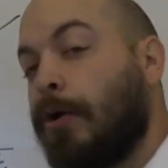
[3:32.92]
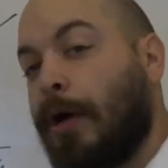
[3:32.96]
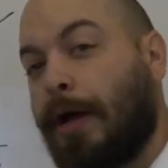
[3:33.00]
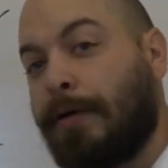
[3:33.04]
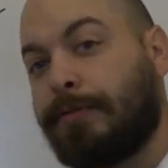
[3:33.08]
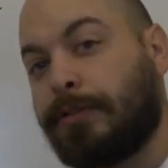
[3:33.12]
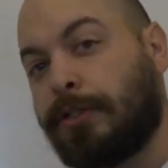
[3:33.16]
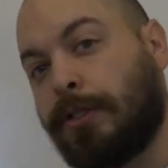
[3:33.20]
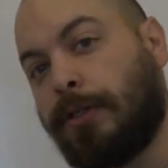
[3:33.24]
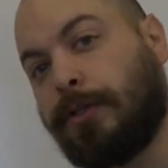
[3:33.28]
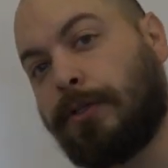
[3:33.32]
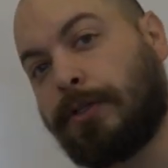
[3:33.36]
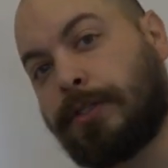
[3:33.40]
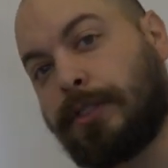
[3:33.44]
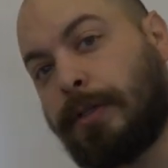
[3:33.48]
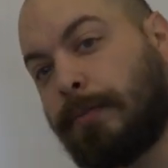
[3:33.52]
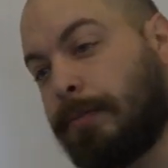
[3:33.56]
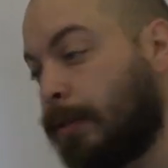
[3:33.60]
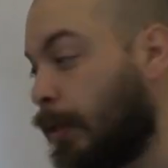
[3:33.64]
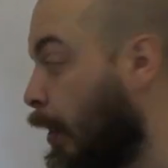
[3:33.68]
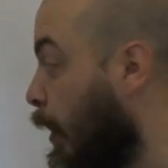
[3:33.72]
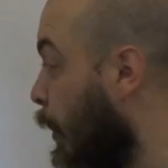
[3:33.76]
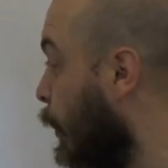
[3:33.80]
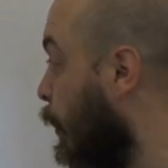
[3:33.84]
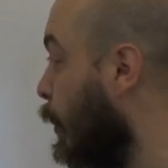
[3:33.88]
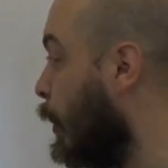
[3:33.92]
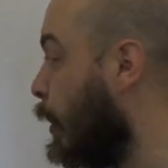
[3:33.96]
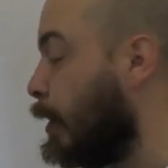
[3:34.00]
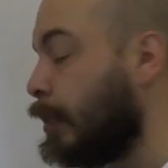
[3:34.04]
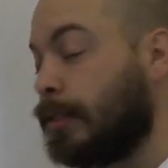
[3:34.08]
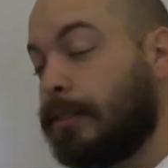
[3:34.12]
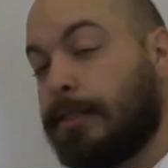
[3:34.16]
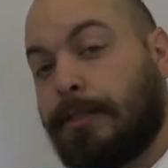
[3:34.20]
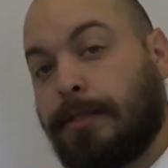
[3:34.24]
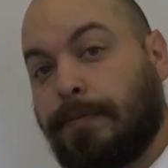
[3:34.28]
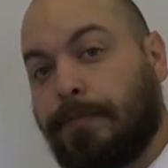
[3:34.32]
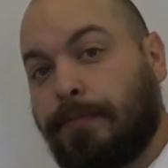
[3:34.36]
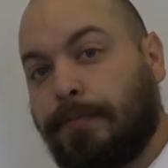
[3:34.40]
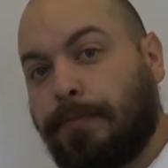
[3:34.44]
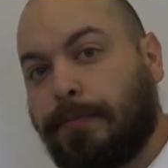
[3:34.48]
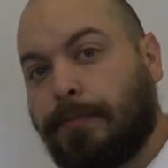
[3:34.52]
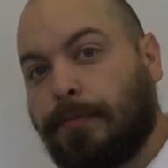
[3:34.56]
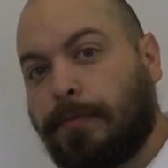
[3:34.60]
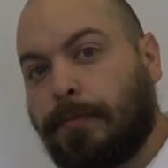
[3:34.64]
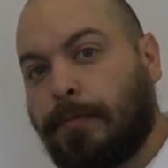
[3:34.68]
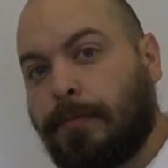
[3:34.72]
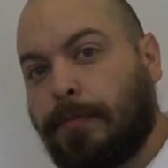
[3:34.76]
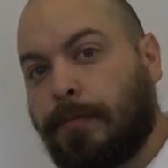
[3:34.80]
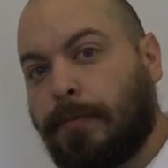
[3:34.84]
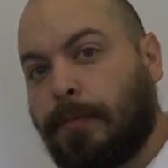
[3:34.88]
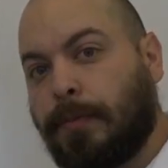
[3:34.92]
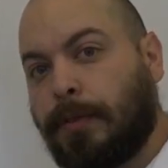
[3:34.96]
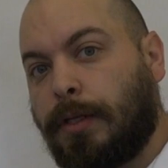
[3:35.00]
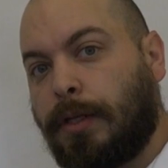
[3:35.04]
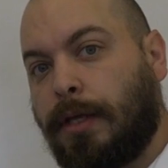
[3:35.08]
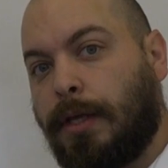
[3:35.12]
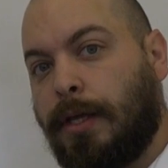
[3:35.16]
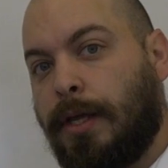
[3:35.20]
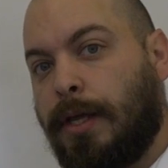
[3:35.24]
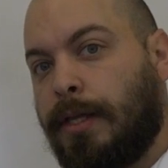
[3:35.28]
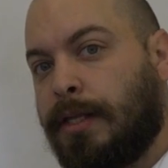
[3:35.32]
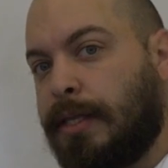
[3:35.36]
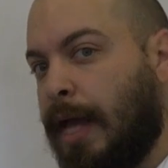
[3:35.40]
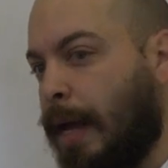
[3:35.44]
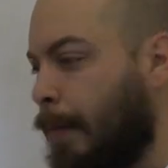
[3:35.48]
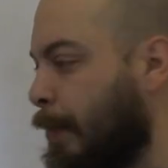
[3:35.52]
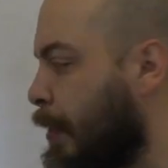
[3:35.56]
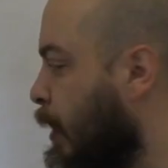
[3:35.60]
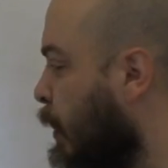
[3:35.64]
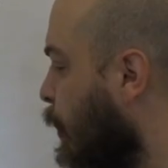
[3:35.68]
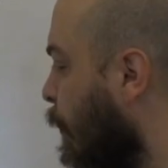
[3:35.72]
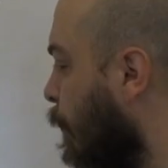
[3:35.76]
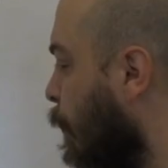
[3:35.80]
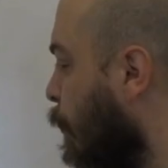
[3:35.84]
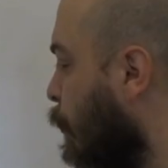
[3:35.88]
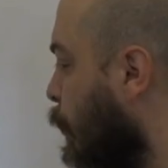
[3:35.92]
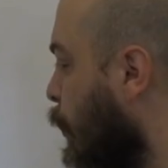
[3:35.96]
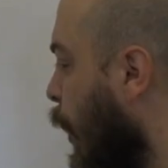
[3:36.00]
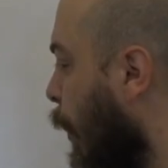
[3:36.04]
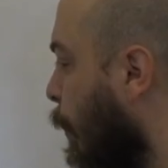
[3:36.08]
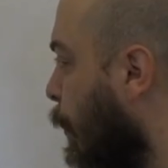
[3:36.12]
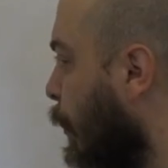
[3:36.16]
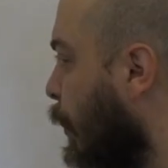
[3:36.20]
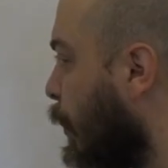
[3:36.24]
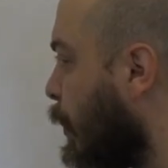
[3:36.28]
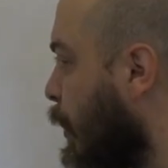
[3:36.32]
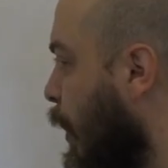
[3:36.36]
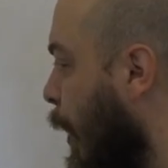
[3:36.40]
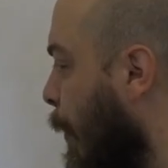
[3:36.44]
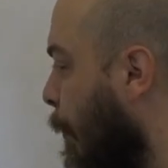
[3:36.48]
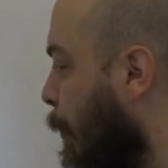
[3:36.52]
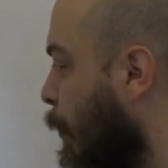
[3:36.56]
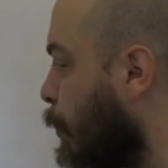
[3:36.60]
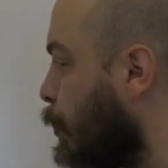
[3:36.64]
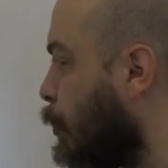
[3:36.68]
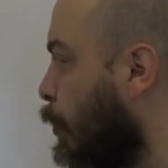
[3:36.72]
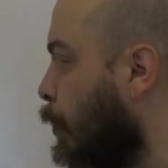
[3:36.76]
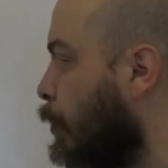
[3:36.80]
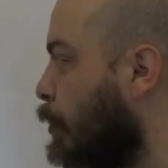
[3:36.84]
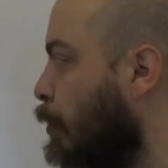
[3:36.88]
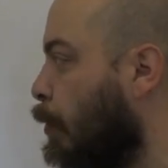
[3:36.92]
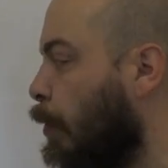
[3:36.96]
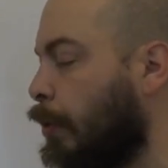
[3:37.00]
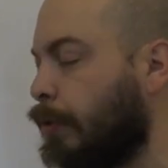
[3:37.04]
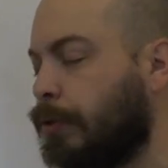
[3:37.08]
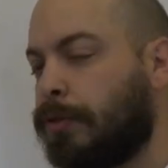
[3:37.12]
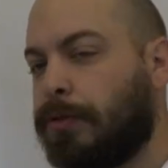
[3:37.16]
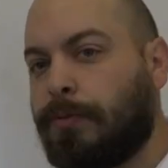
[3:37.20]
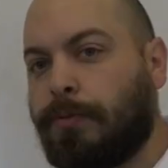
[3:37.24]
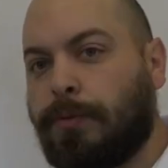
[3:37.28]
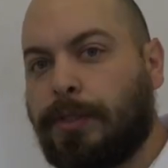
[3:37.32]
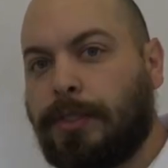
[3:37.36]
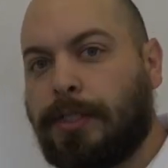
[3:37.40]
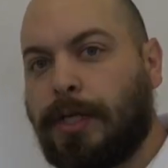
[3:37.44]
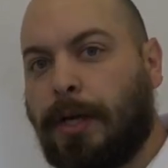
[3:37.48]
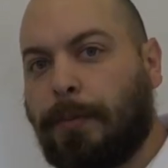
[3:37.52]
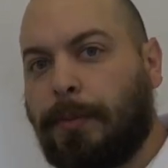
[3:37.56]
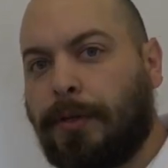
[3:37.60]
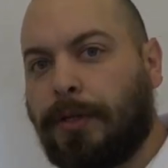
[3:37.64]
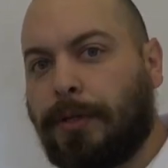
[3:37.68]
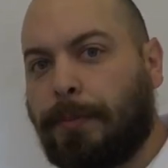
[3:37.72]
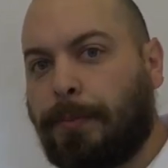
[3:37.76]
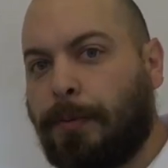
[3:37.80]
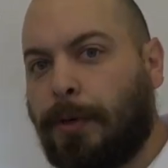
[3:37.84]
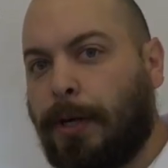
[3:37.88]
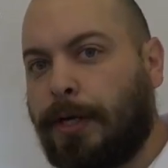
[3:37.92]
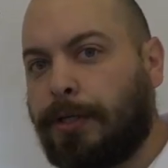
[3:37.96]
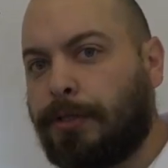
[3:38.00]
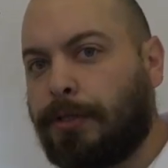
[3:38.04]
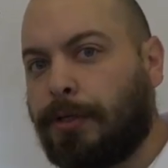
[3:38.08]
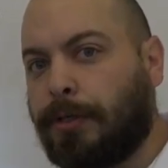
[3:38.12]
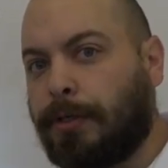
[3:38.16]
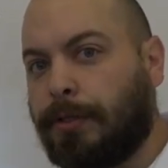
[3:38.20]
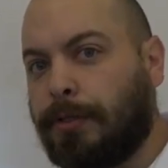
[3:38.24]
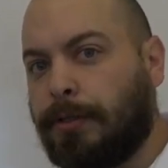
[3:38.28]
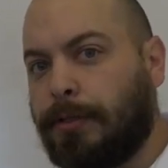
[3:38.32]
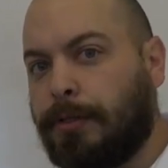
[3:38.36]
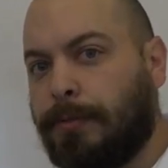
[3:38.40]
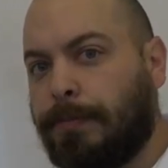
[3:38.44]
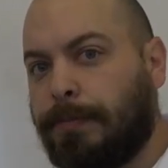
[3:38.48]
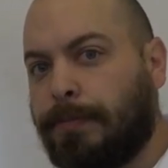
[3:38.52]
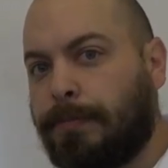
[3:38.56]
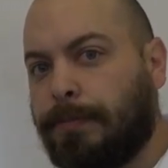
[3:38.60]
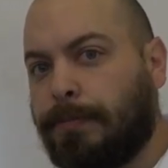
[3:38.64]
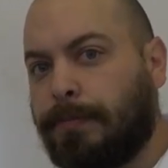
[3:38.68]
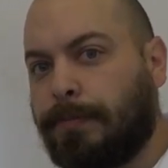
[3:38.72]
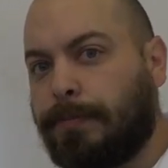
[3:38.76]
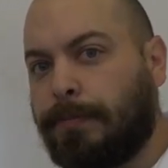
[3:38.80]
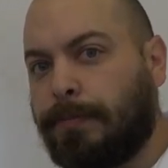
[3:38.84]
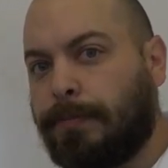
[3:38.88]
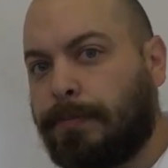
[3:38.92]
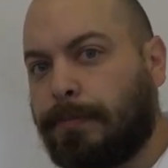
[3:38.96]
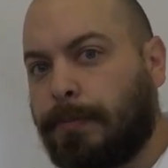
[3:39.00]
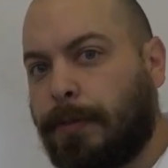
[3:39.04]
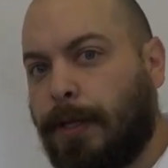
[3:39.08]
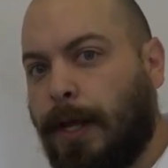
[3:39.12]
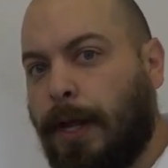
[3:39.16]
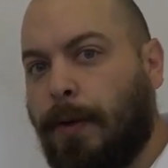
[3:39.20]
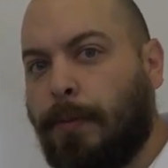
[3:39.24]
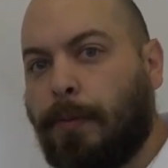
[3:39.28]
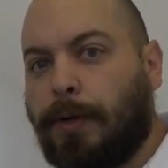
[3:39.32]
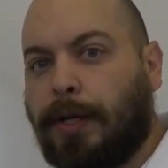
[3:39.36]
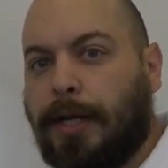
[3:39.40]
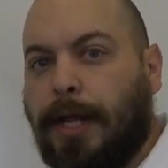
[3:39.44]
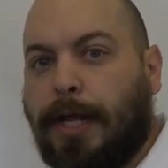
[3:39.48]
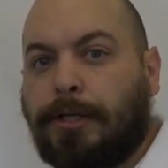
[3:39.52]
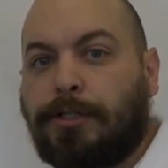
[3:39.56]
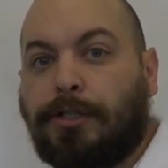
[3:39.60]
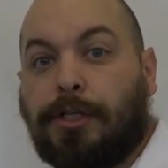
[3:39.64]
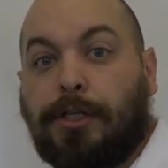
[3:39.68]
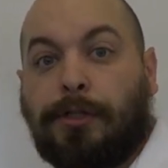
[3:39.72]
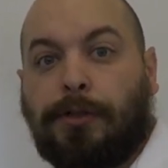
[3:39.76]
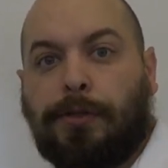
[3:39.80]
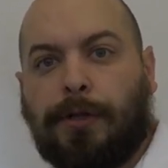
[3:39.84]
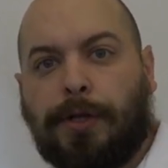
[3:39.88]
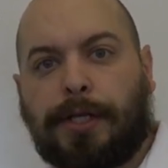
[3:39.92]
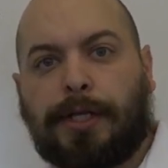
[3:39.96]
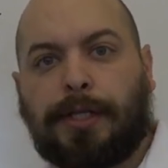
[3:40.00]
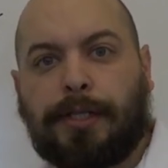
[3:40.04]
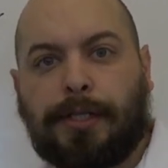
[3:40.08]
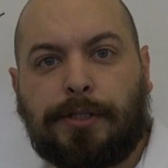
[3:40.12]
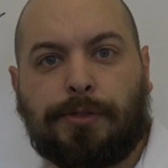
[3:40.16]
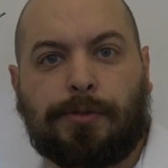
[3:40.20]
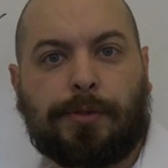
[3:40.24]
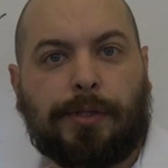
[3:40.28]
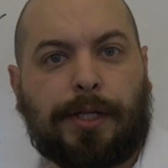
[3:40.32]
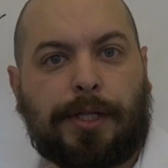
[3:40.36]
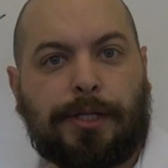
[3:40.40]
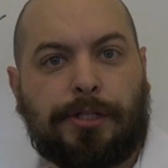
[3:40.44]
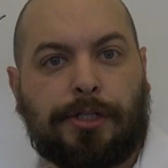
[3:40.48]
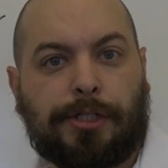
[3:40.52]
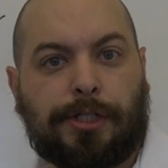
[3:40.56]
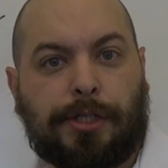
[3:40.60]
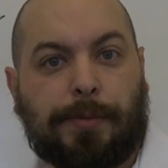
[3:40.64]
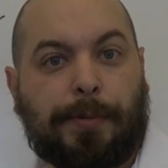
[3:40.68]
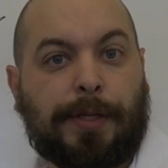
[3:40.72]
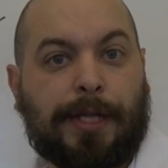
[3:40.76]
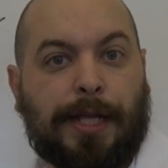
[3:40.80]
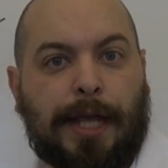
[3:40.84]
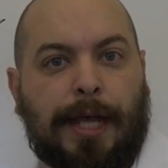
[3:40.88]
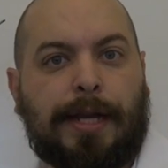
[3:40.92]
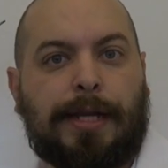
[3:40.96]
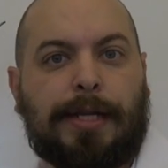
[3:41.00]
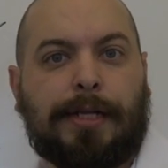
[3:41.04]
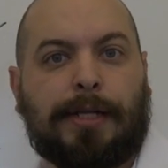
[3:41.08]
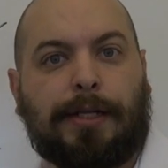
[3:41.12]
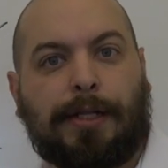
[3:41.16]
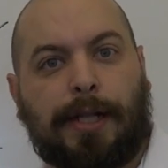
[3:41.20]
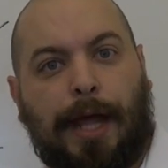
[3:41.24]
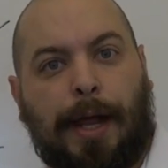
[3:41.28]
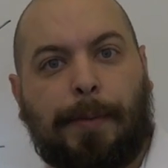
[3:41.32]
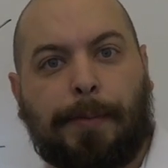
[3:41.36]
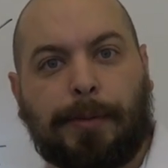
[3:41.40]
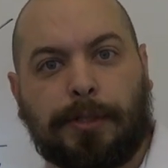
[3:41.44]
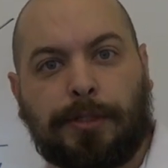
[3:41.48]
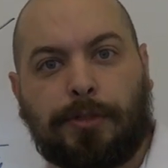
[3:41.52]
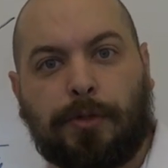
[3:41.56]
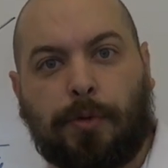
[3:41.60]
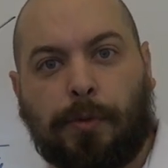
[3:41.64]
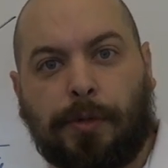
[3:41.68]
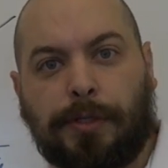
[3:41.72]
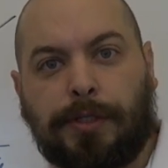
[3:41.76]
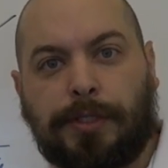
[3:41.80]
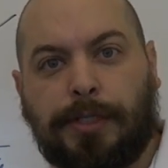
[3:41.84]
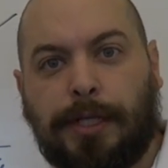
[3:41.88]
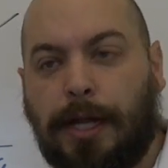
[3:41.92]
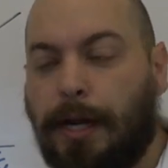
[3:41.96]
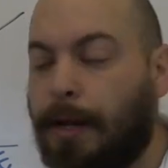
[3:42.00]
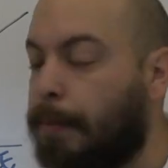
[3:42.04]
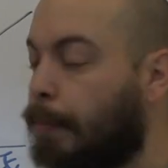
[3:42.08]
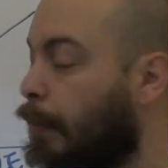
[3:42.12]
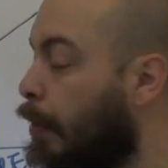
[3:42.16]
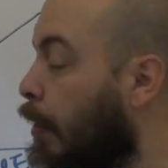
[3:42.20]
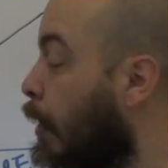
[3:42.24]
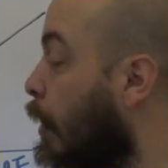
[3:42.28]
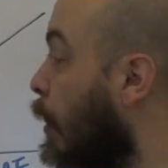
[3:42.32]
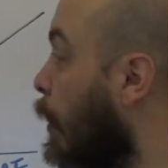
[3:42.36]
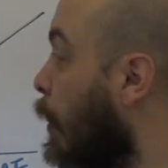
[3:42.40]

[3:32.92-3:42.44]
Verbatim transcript: Graph's going to look something like this. That means if you double the temperature, you also would double the pressure. Okay, we're going to actually look at this relationship again in a laboratory setup.